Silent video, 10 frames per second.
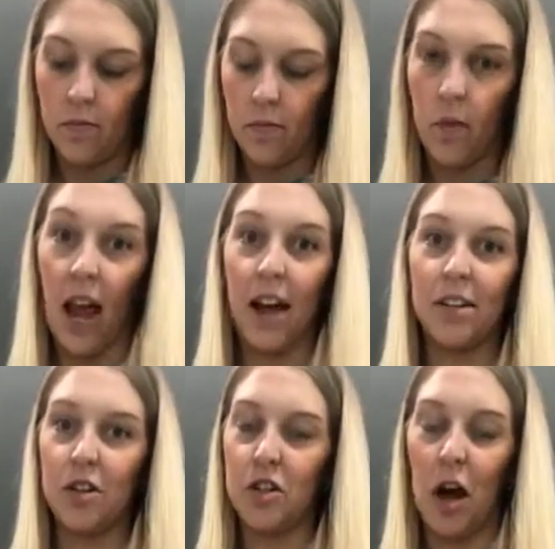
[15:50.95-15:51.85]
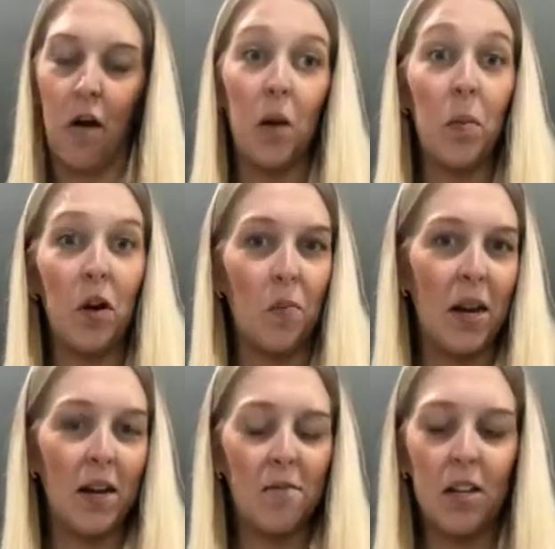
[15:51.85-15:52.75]
I also showered and put on
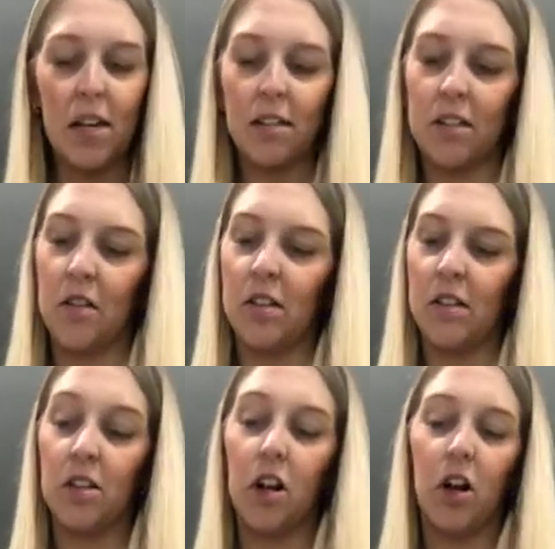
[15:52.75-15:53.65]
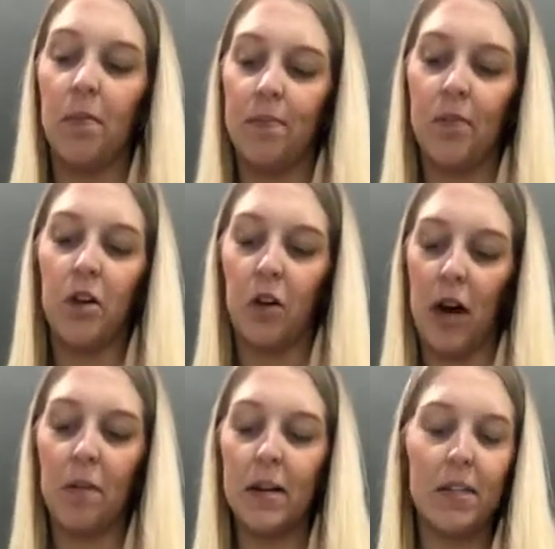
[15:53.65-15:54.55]
makeup for this, so this is a
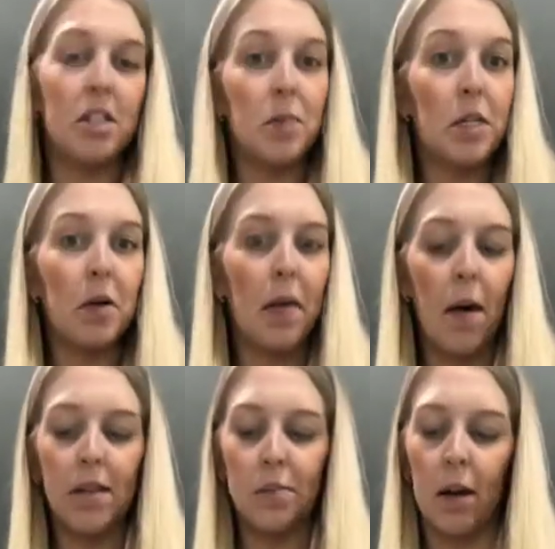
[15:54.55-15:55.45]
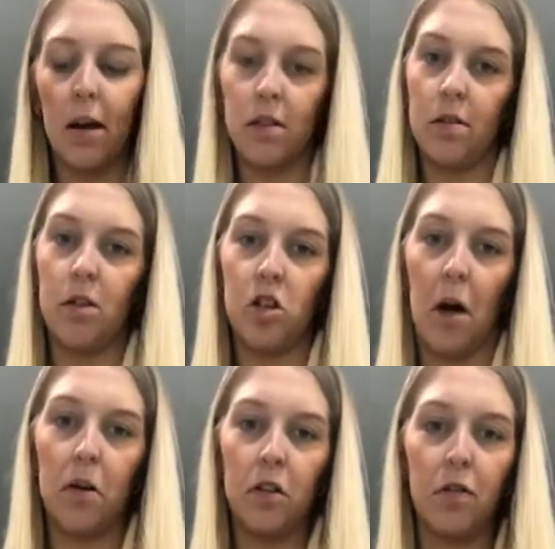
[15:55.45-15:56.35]
great reason to be doing this because the
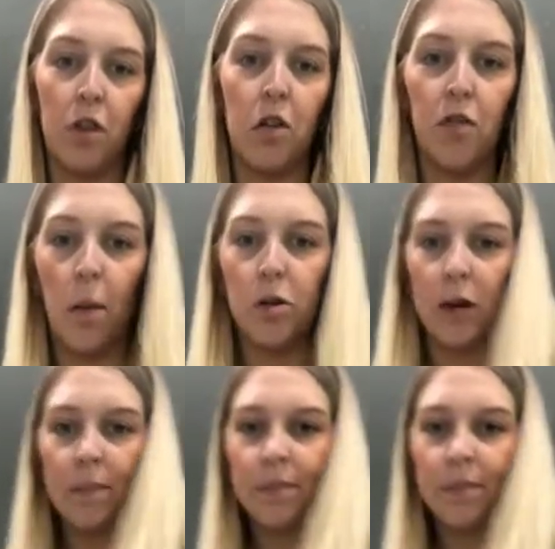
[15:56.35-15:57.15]
showers are few and far between.